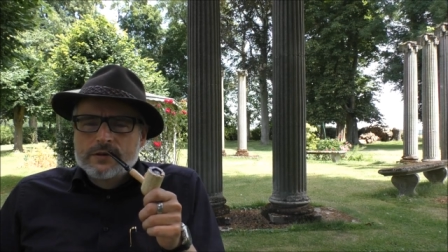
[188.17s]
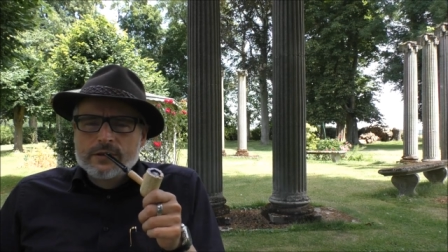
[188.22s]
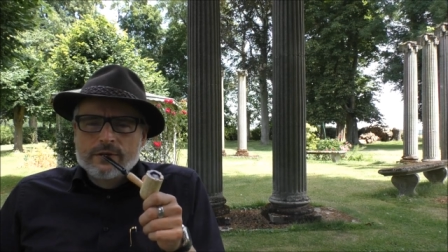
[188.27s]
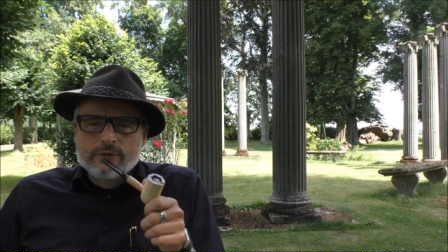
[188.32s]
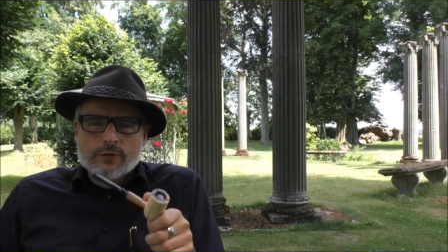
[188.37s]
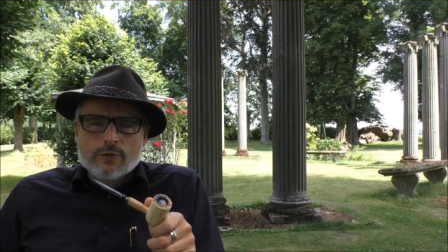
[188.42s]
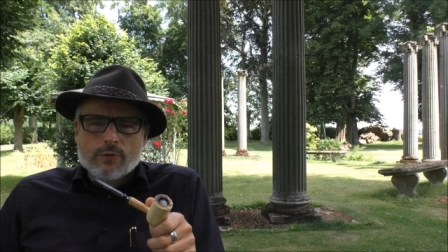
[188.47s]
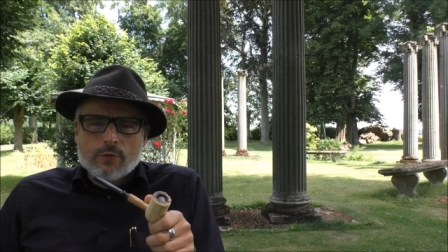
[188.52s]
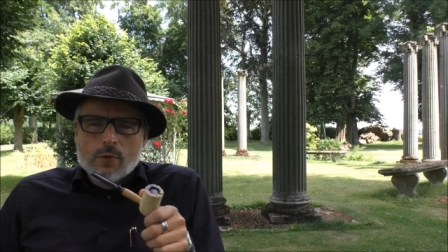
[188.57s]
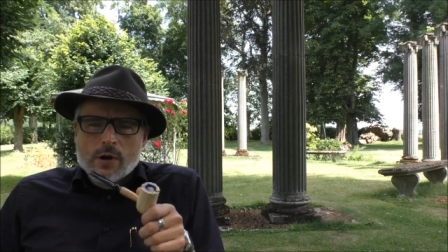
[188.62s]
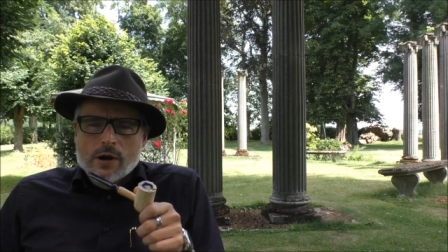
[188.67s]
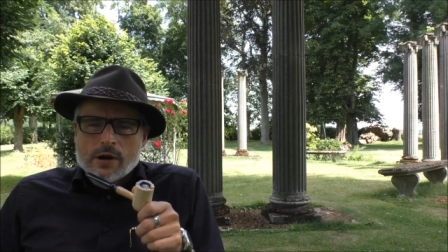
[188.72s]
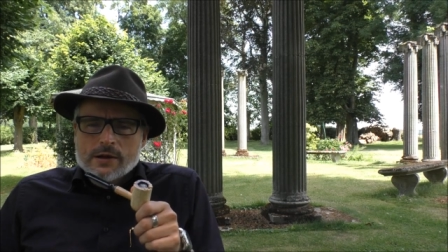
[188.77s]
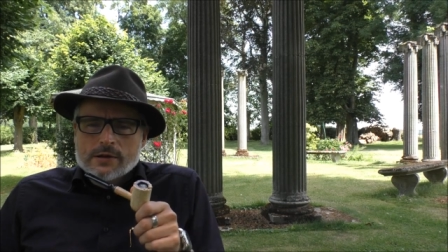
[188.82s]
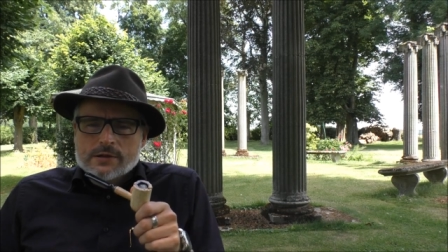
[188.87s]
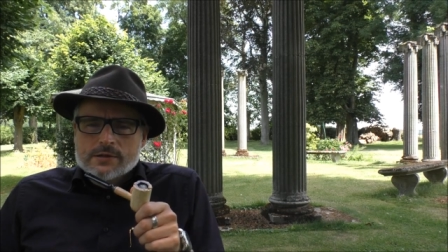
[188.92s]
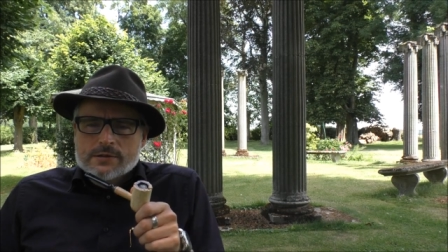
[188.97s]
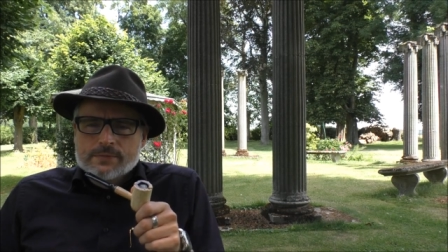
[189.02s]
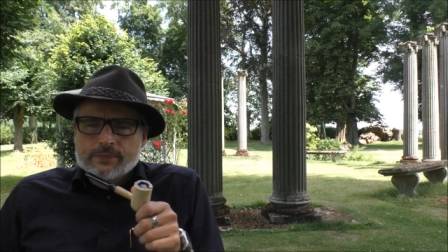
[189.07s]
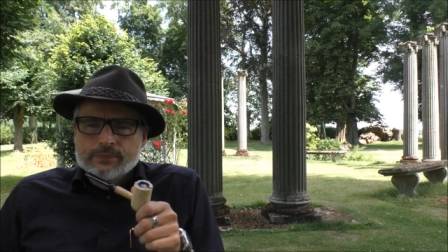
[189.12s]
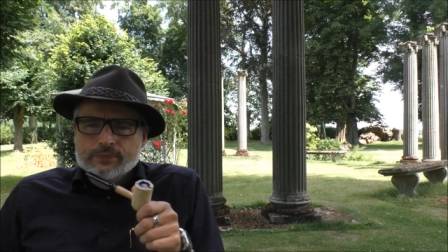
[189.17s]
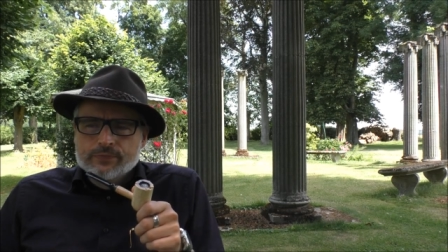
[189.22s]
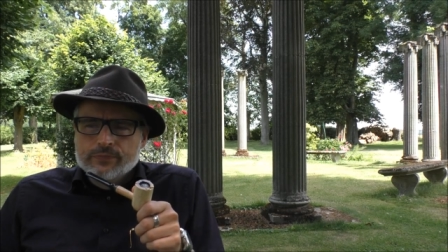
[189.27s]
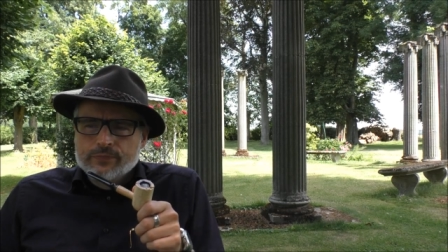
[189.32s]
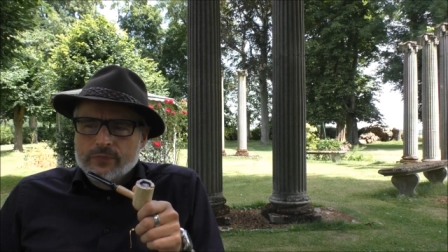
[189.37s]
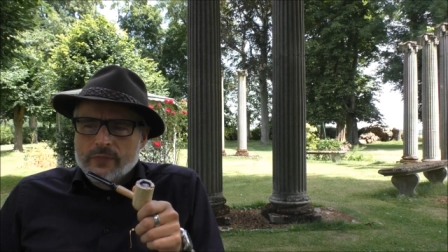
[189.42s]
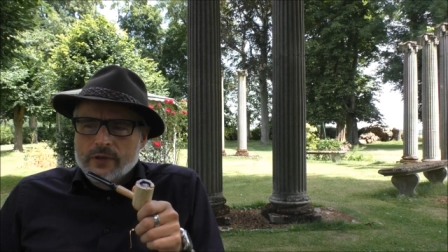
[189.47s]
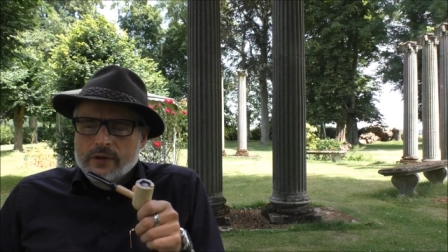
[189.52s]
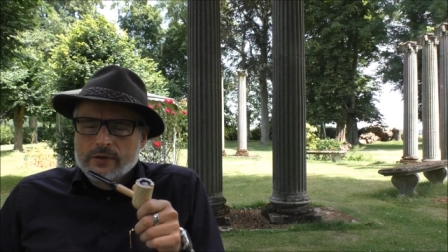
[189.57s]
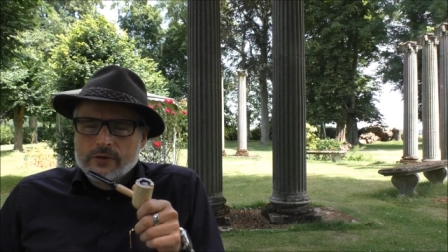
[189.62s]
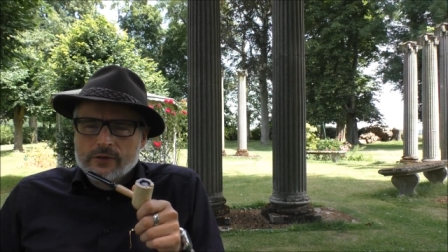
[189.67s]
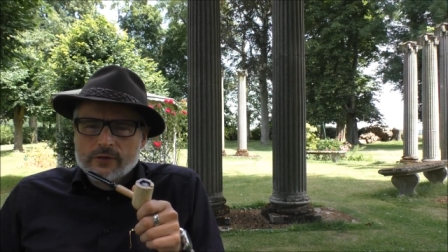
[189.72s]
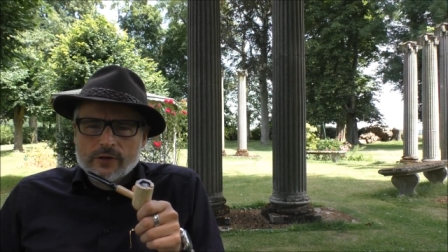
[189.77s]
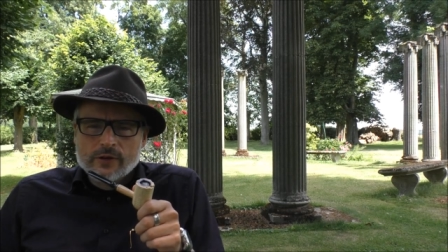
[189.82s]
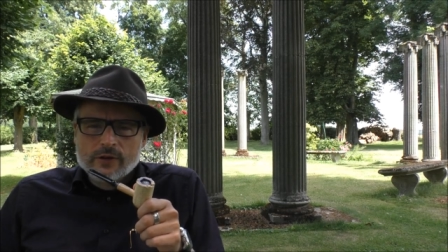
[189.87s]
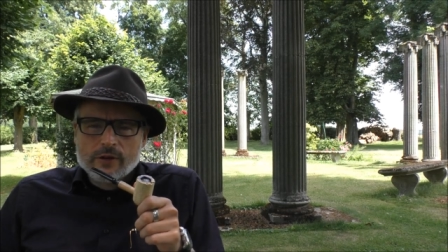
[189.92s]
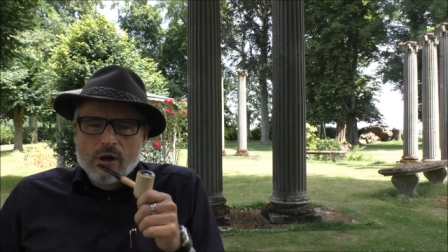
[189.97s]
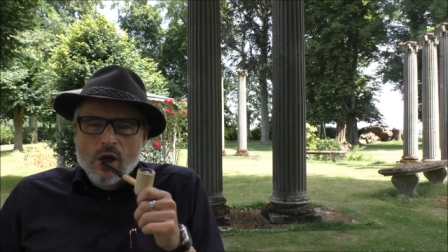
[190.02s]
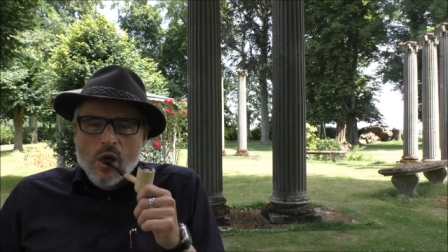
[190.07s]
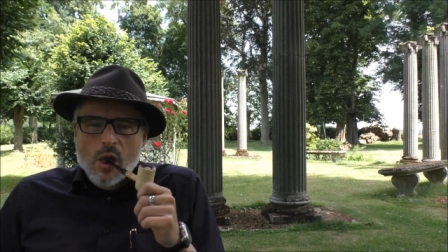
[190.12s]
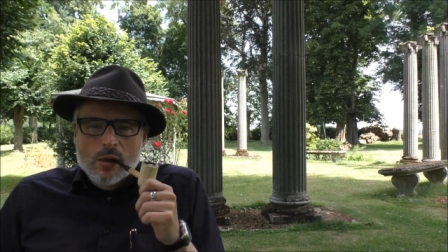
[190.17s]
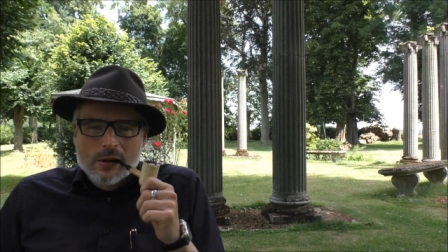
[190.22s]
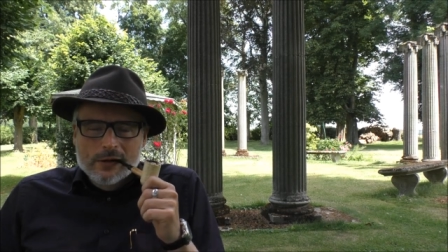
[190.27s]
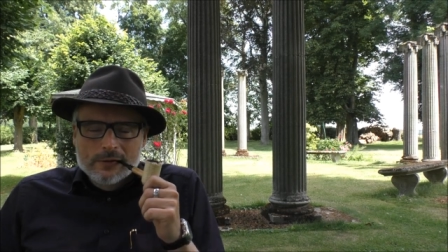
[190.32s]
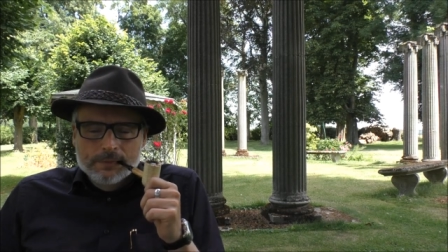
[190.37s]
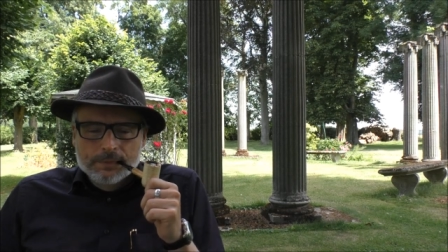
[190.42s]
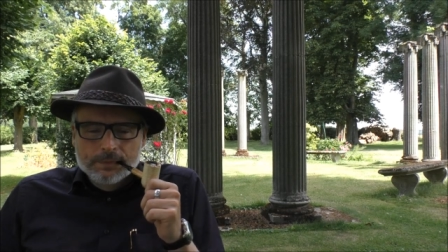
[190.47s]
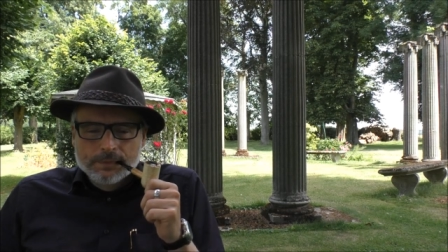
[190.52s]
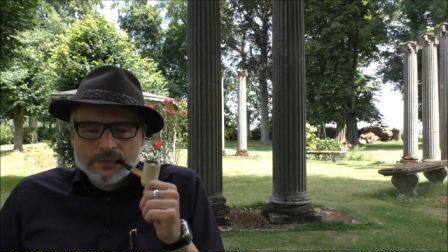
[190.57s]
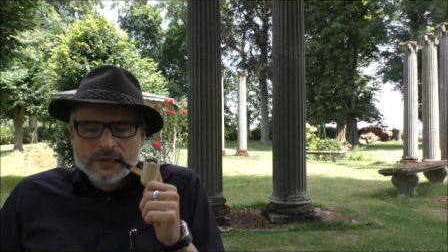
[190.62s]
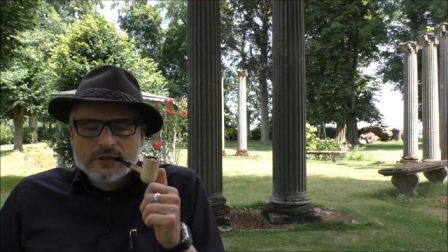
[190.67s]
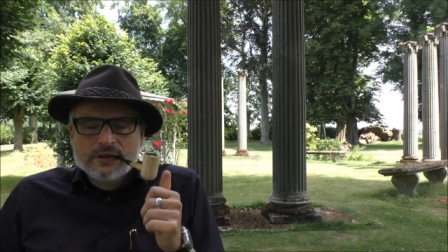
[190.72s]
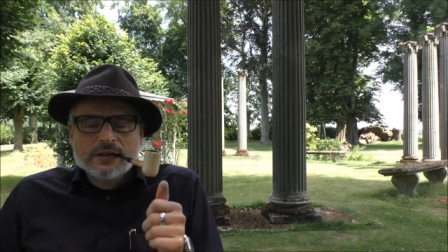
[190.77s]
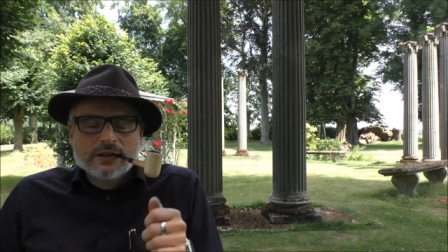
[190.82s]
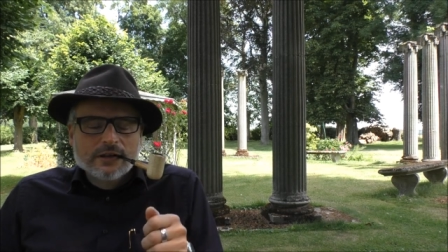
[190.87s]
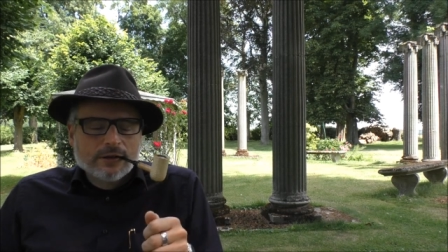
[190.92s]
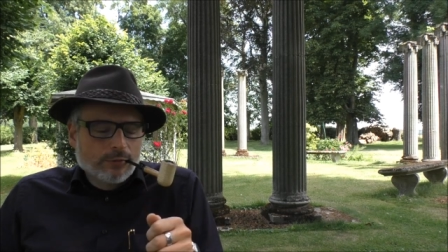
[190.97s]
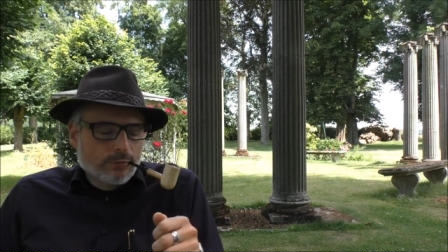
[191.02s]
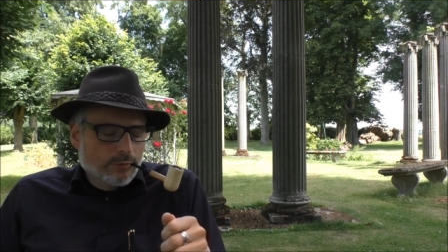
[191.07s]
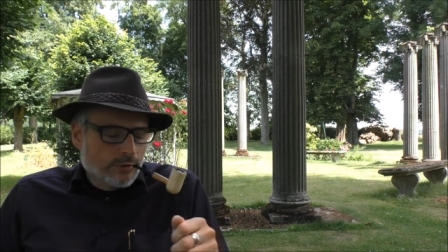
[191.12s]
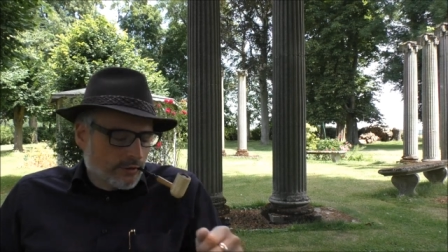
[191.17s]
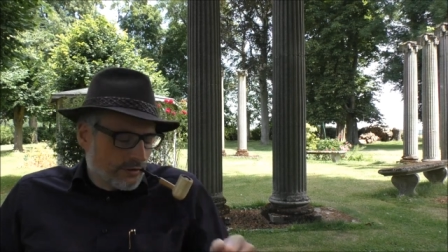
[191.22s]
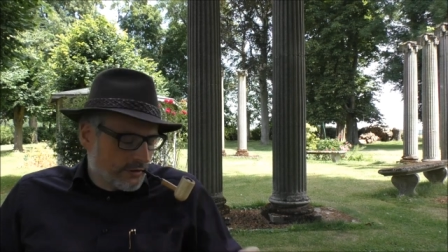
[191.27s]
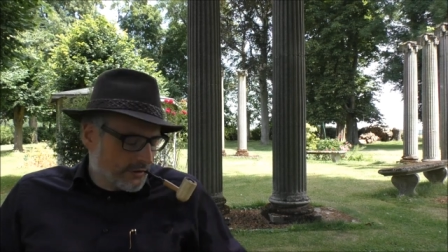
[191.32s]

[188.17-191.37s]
different ways. So, I'll tell you what